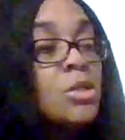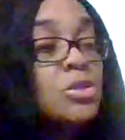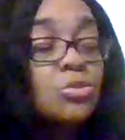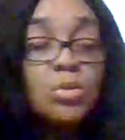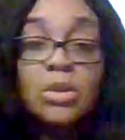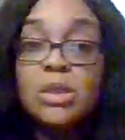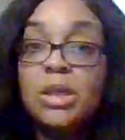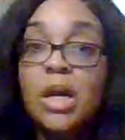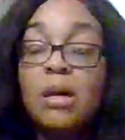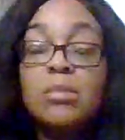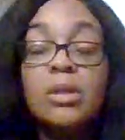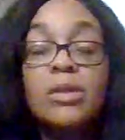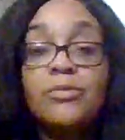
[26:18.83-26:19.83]
to really
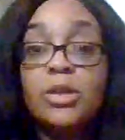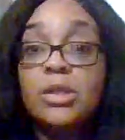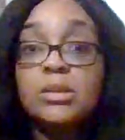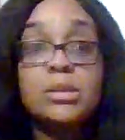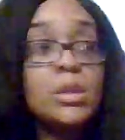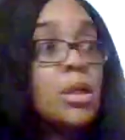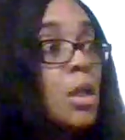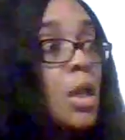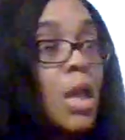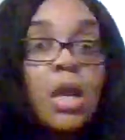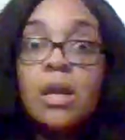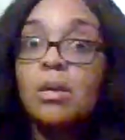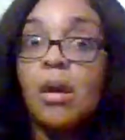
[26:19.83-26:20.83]
uplift us
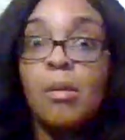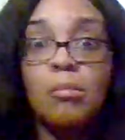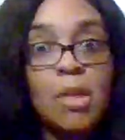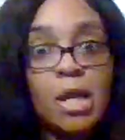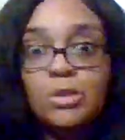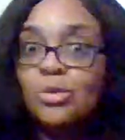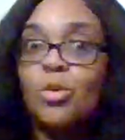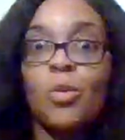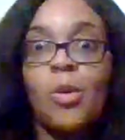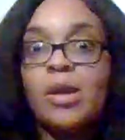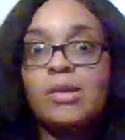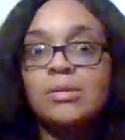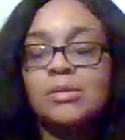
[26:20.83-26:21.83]
in magical
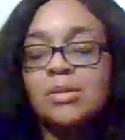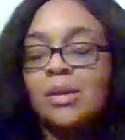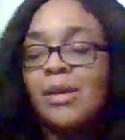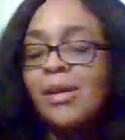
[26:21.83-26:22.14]
ways.